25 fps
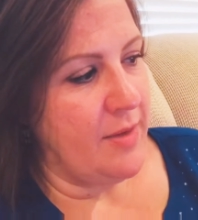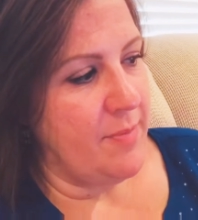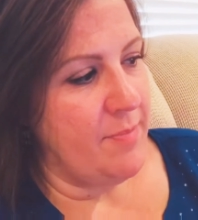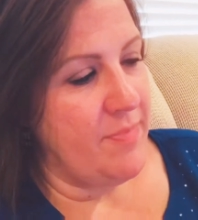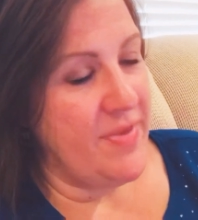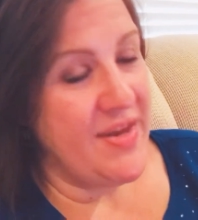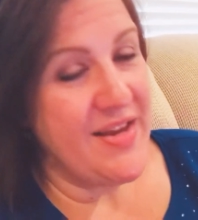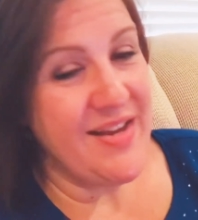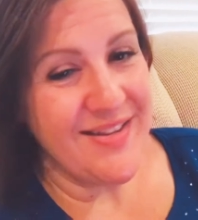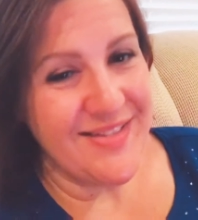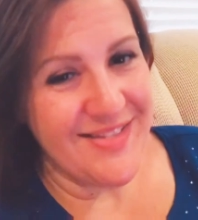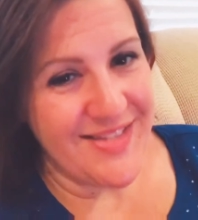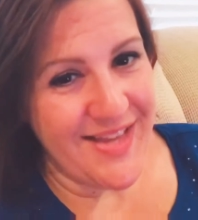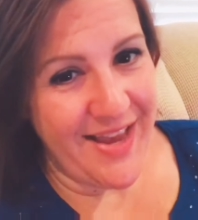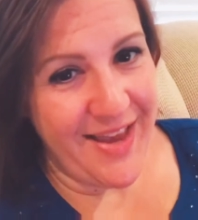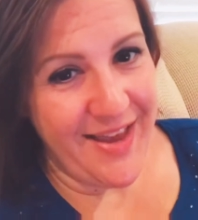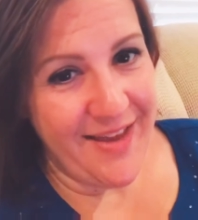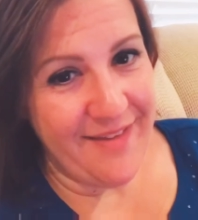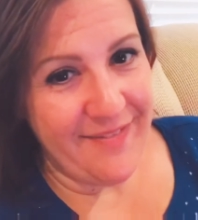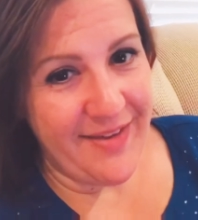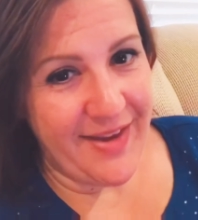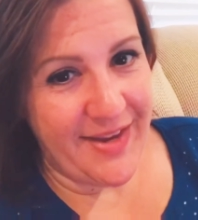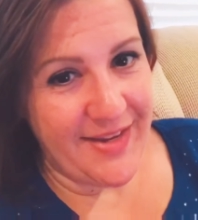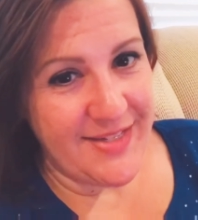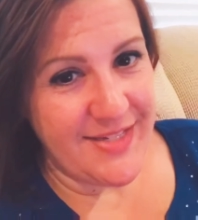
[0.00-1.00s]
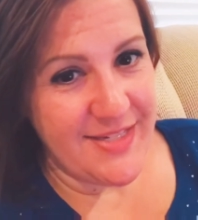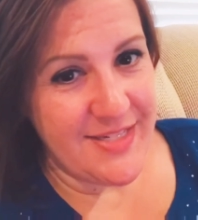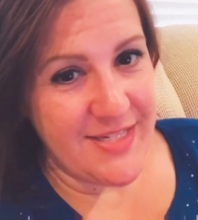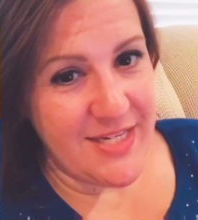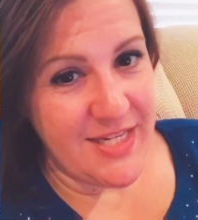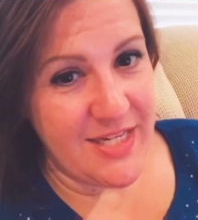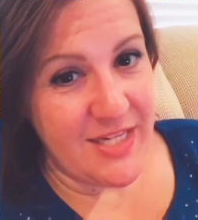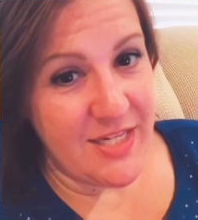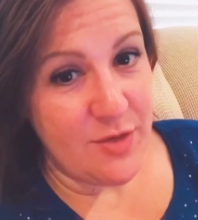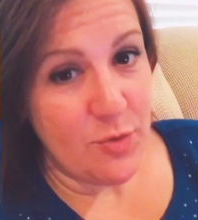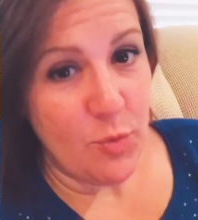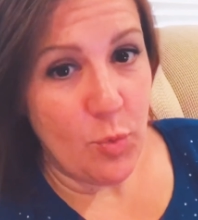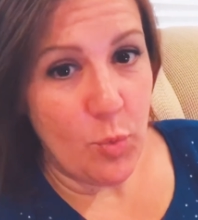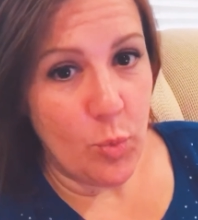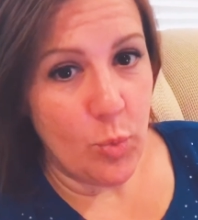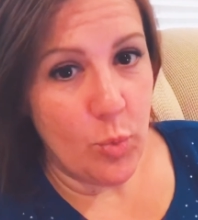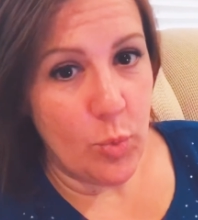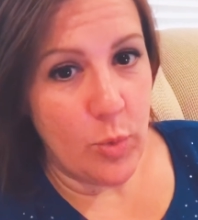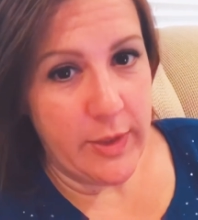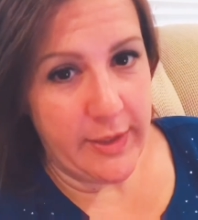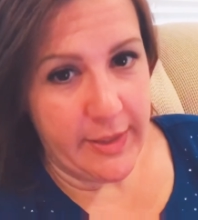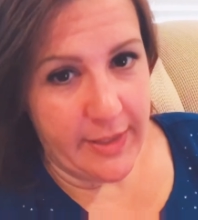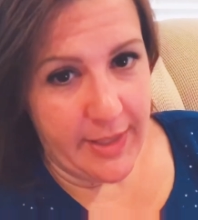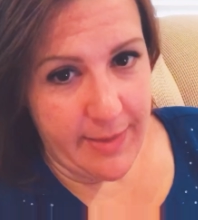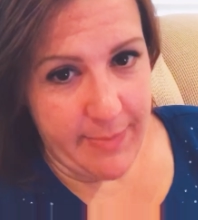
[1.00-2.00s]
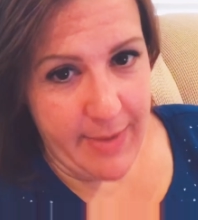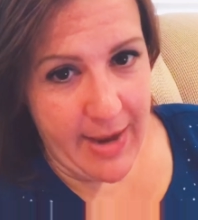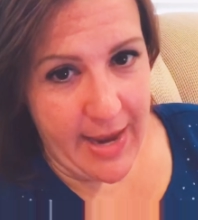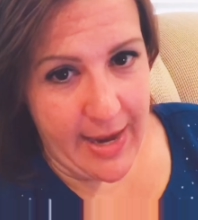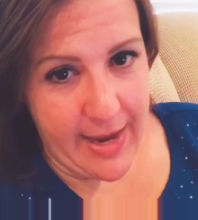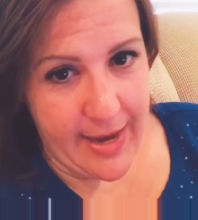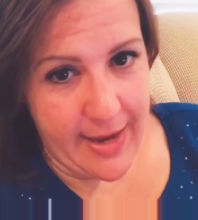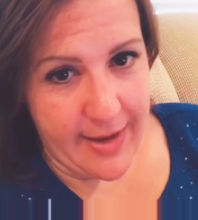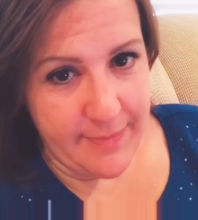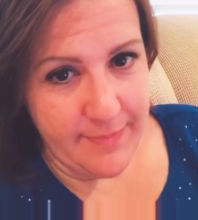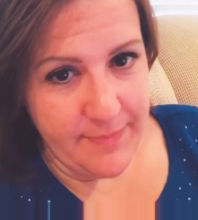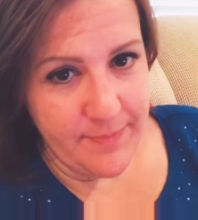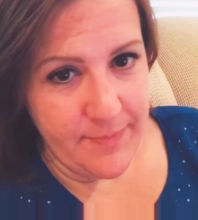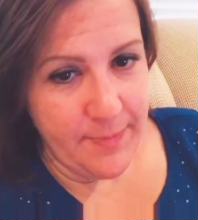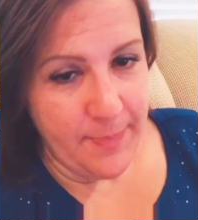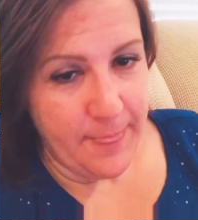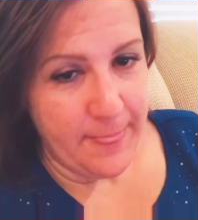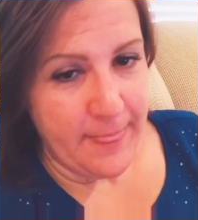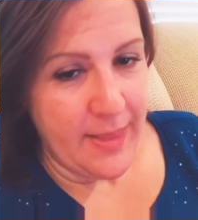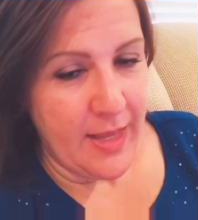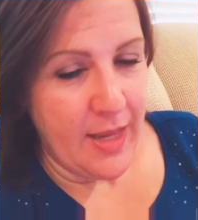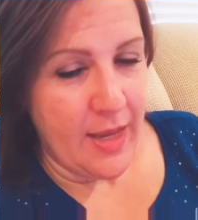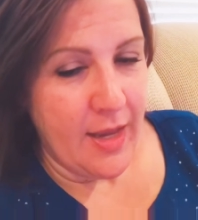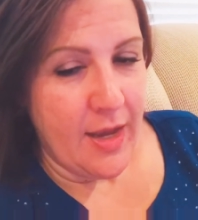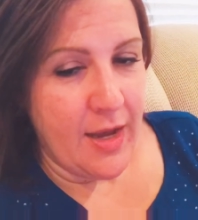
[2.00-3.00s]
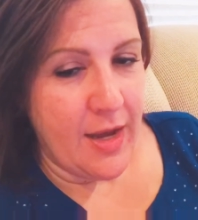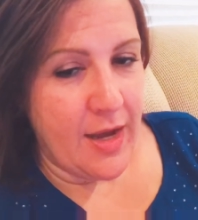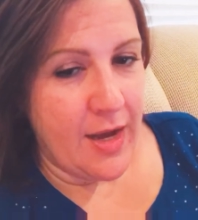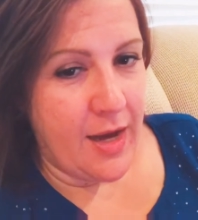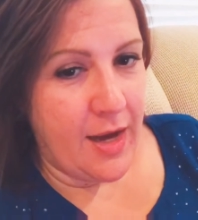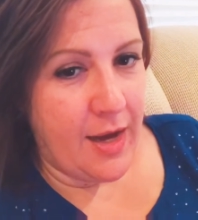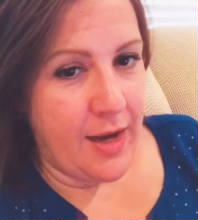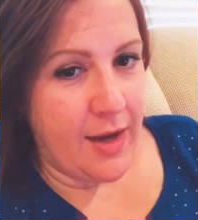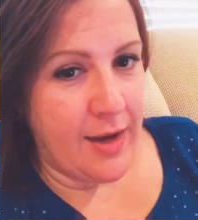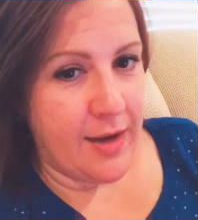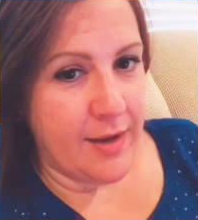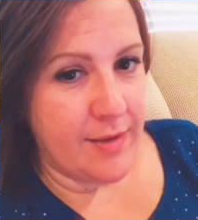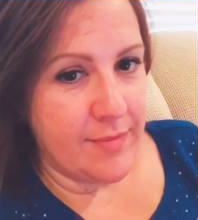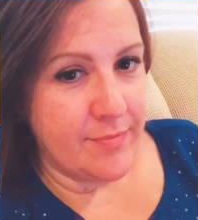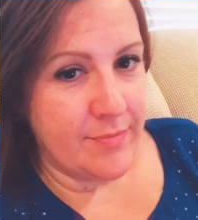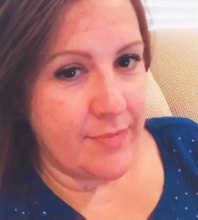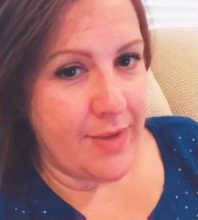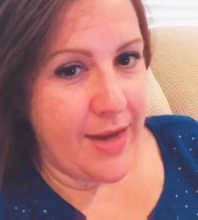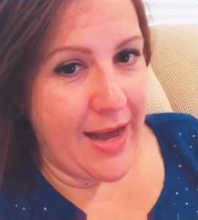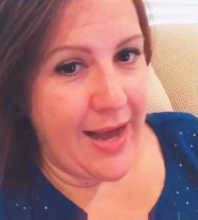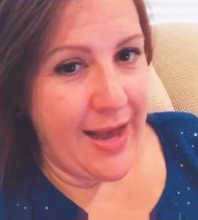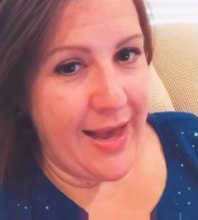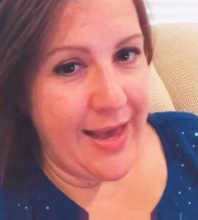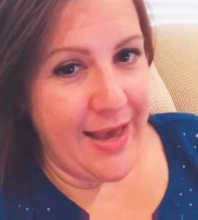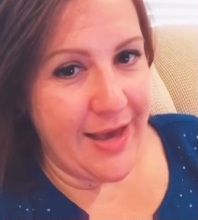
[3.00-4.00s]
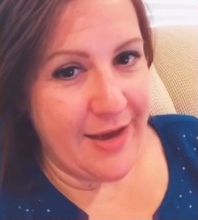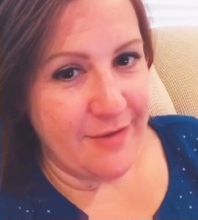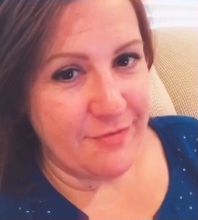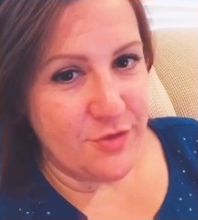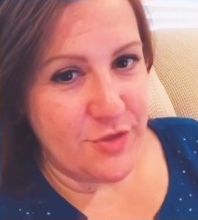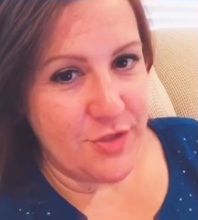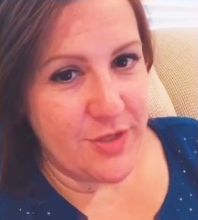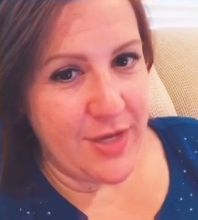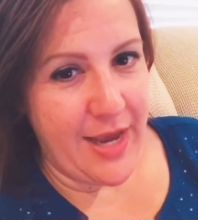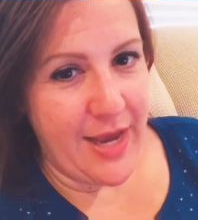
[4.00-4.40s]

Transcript: Because I have ADD really bad, I have to